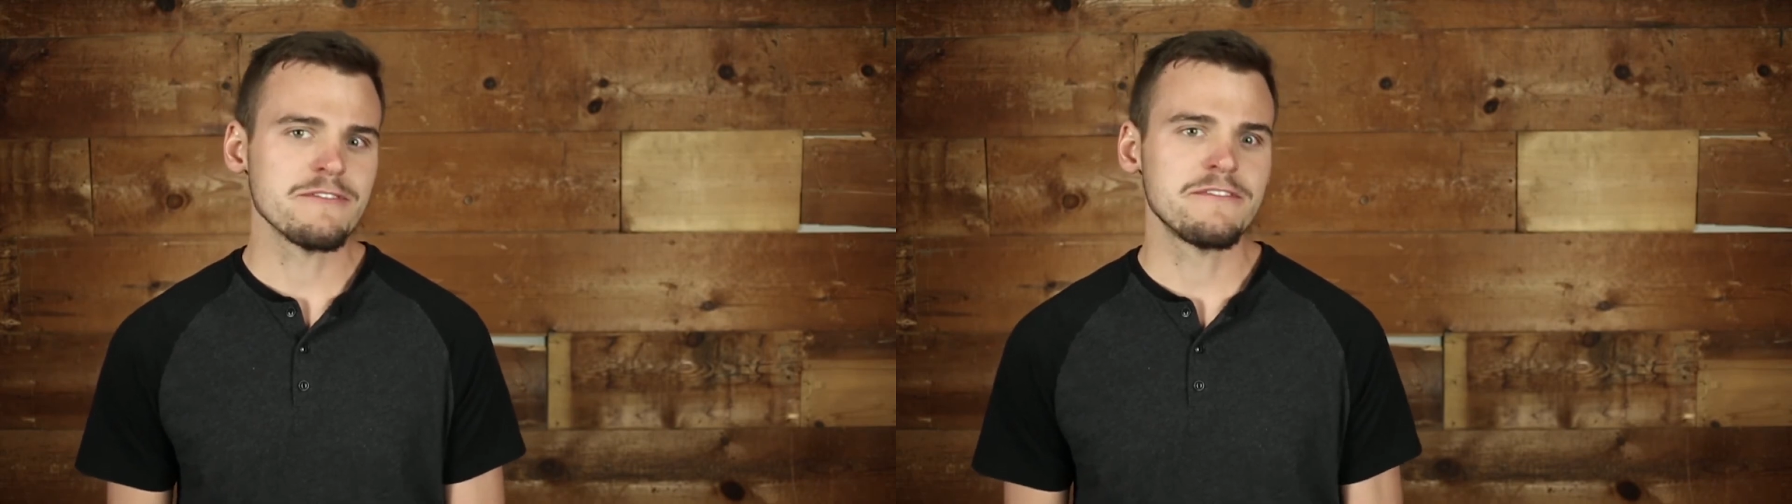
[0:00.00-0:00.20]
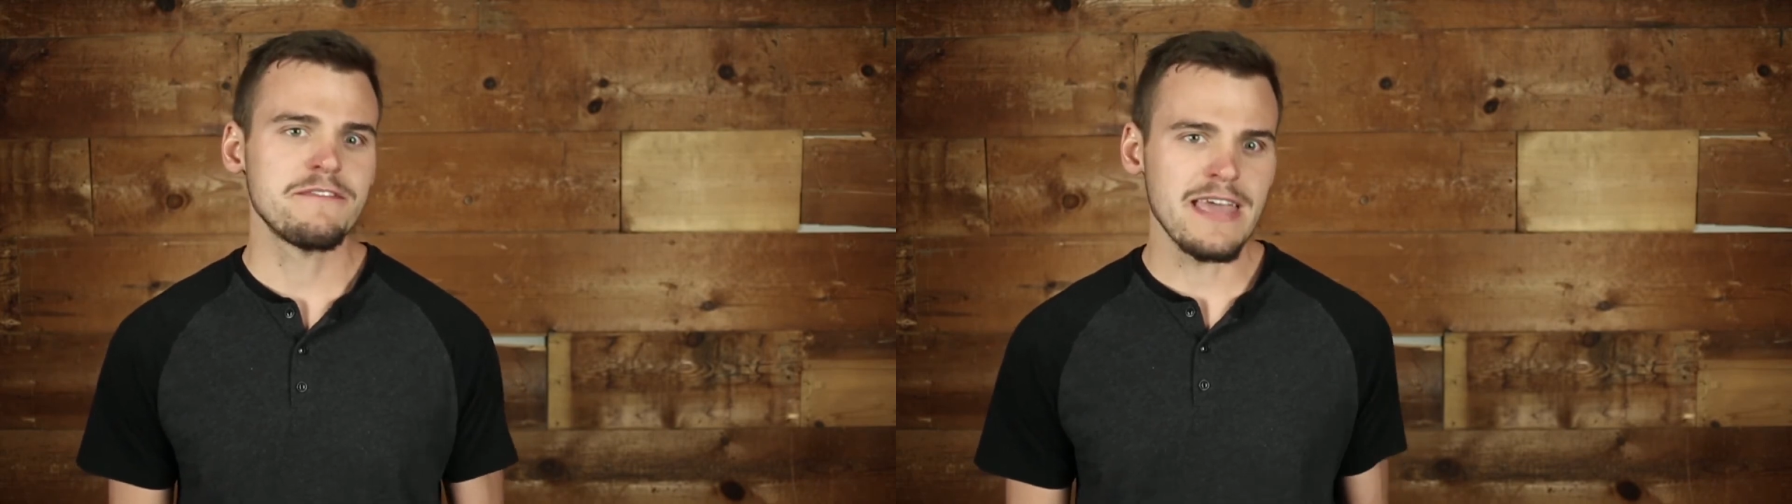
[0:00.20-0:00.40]

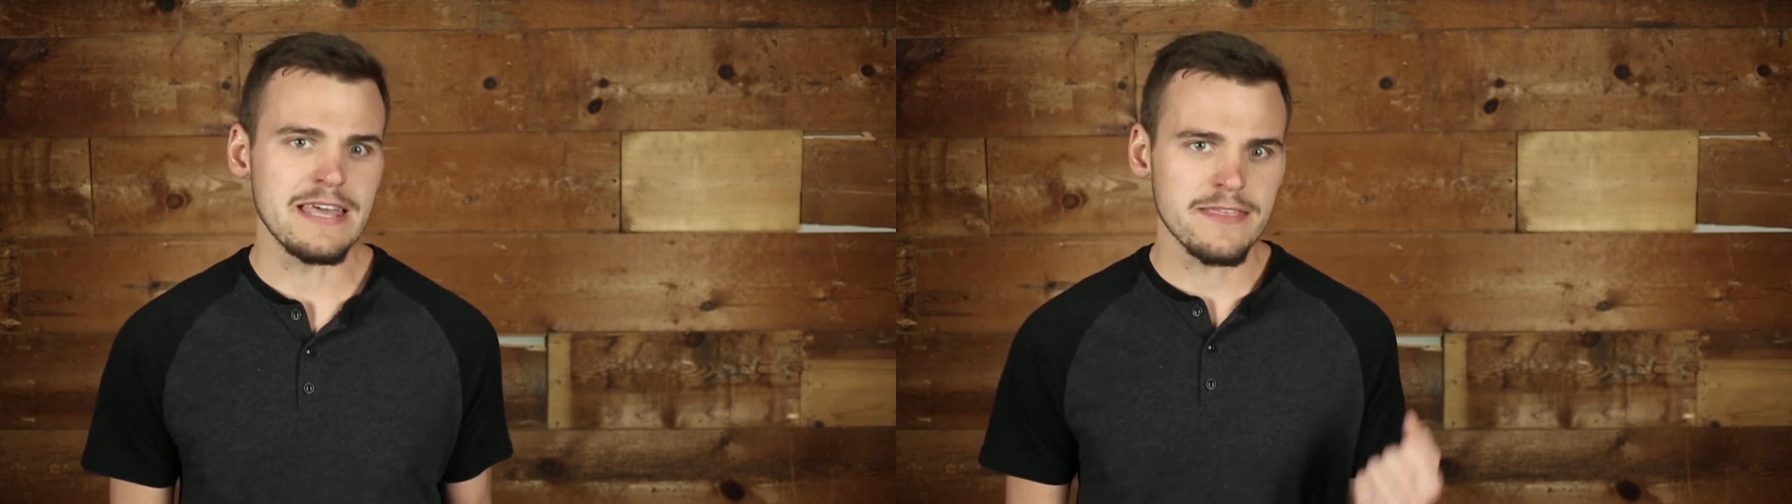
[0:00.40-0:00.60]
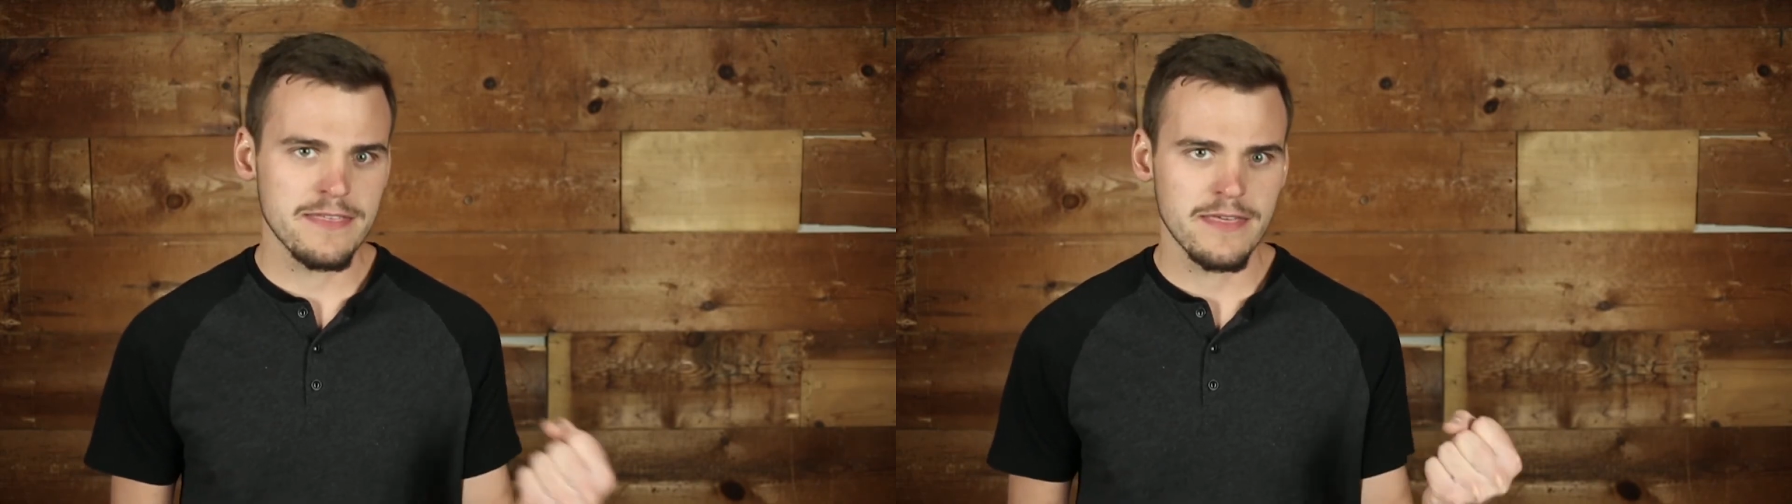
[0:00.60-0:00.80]

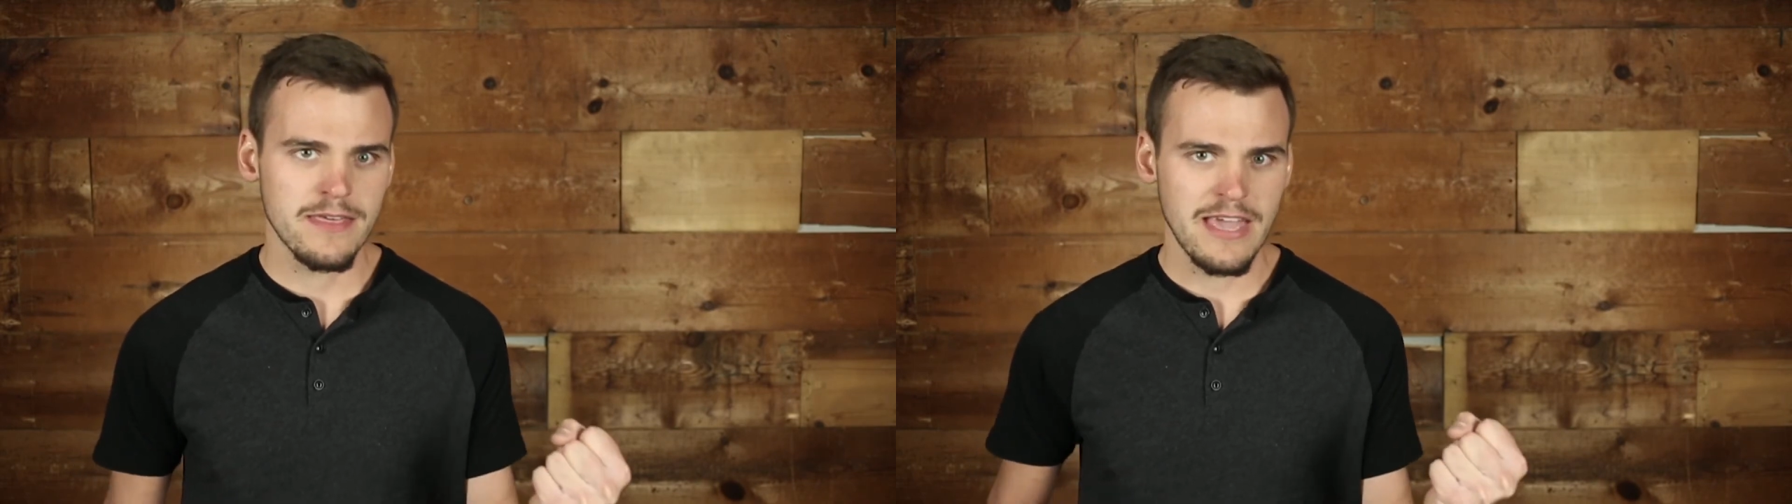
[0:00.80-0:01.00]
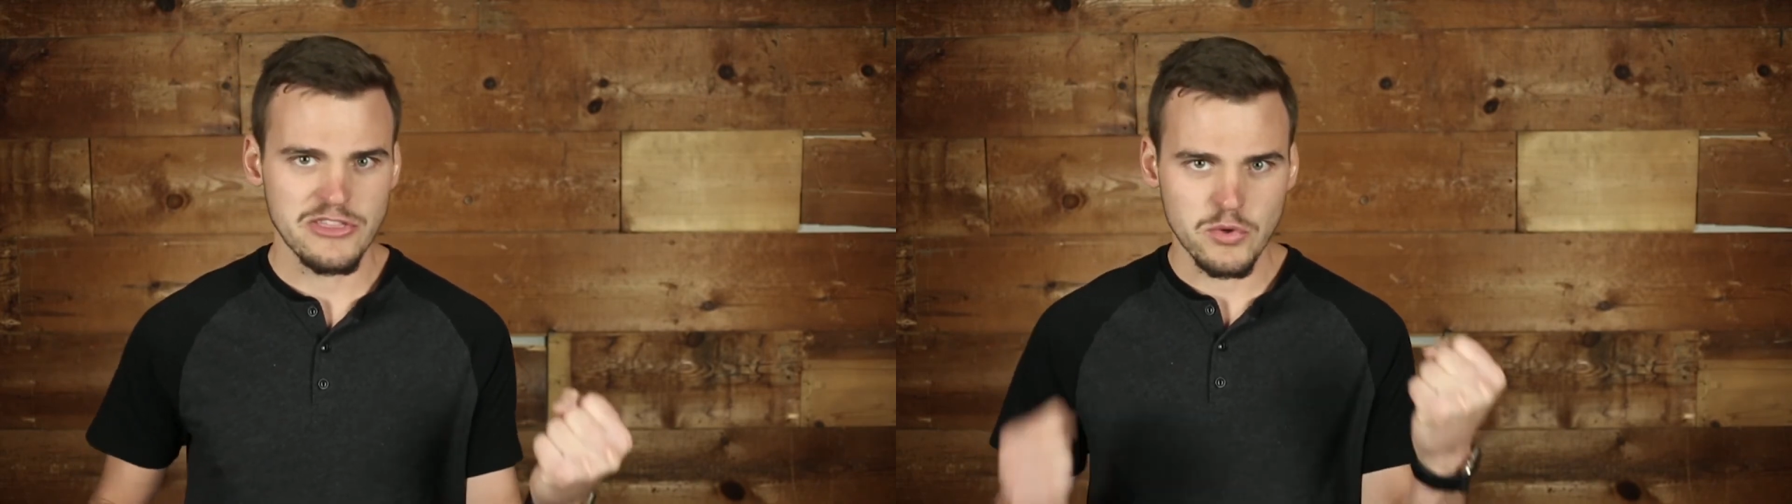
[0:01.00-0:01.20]
faith
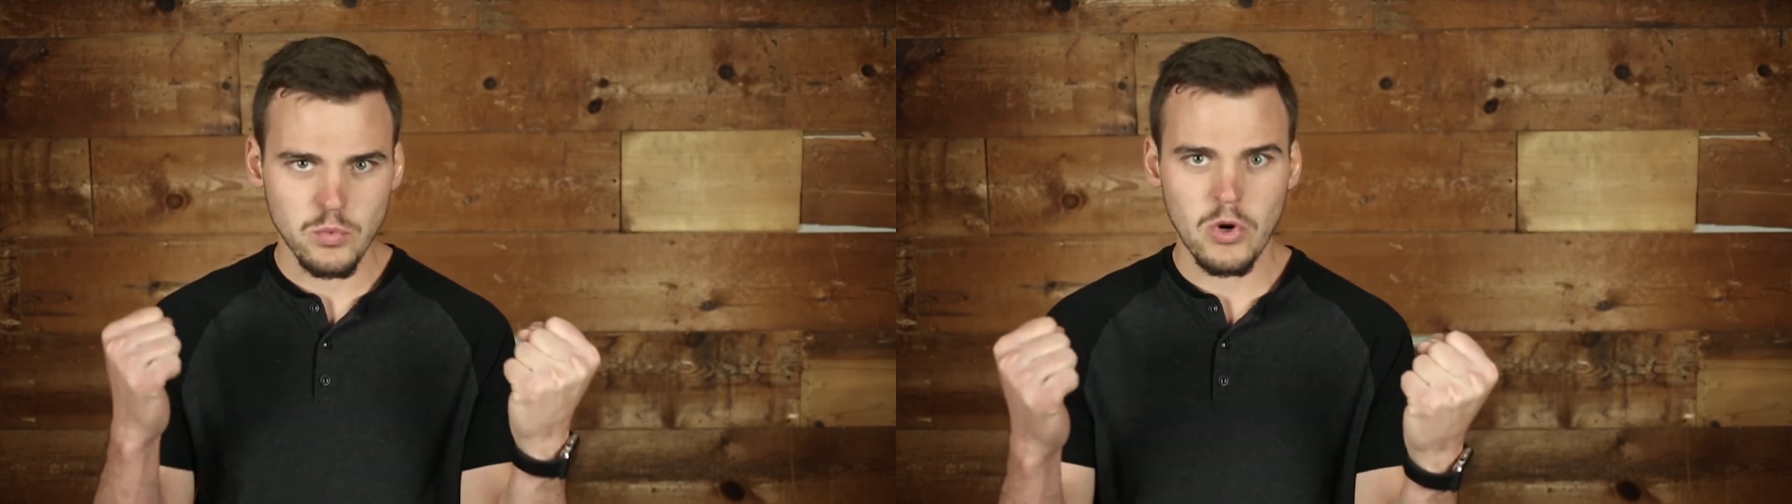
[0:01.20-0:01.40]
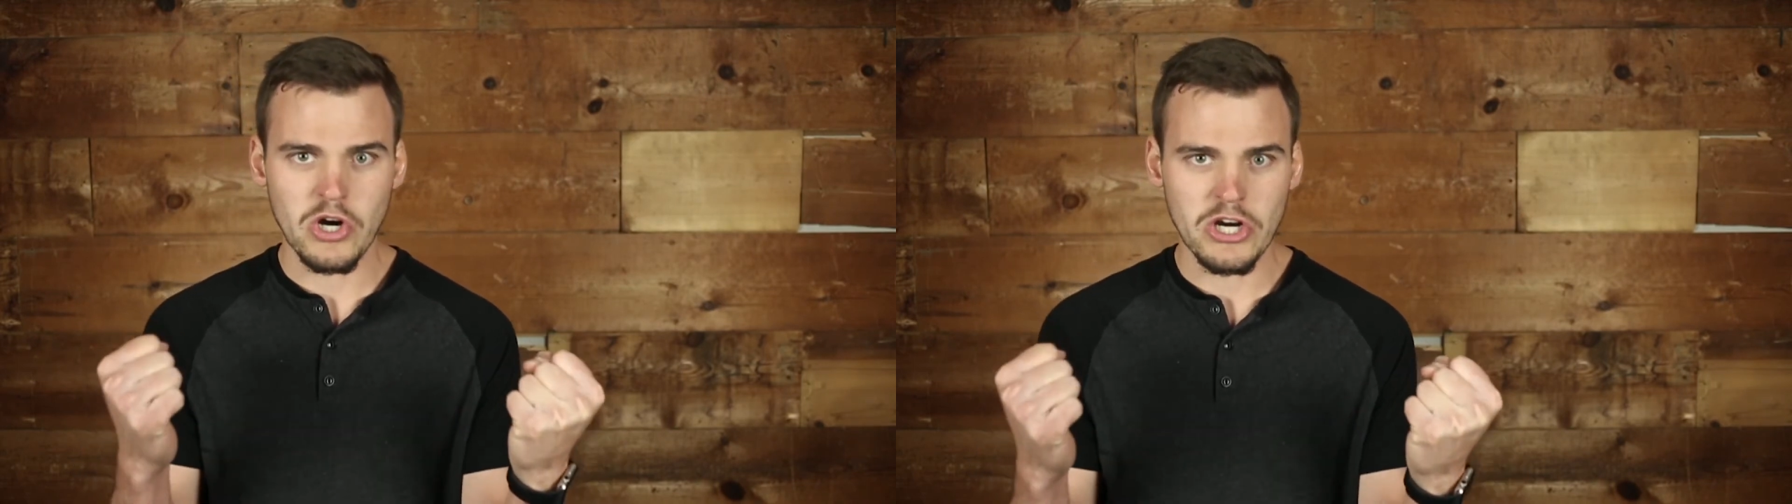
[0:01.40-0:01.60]
and their
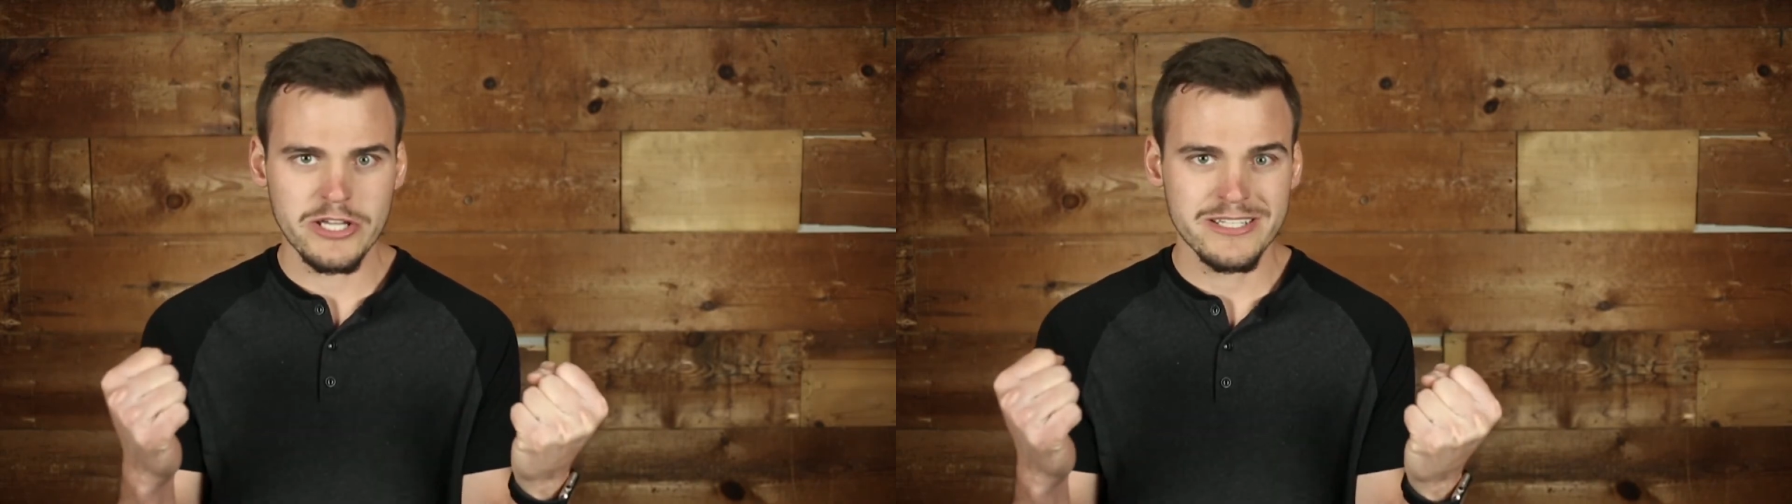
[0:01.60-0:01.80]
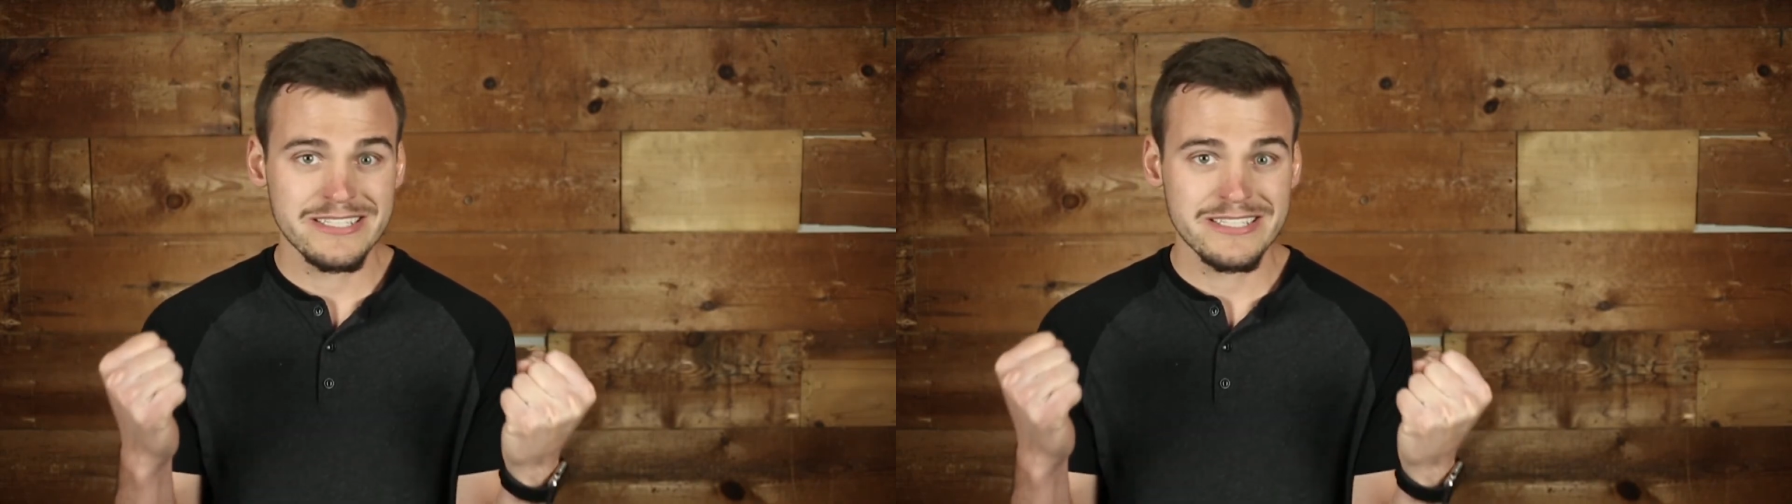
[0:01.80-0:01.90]
work